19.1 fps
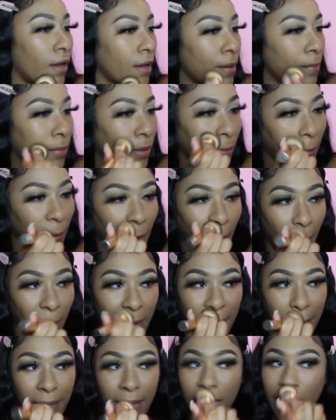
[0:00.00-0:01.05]
But I'm gonna go
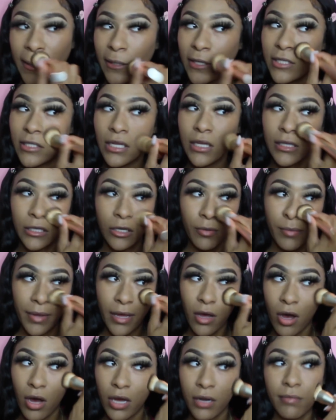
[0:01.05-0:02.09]
back in just a little
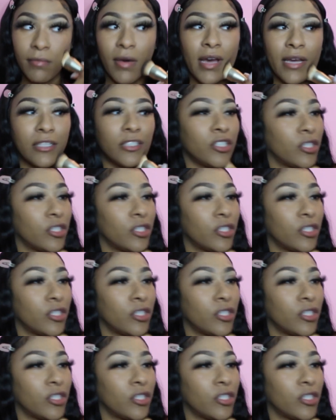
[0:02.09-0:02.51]
bit on my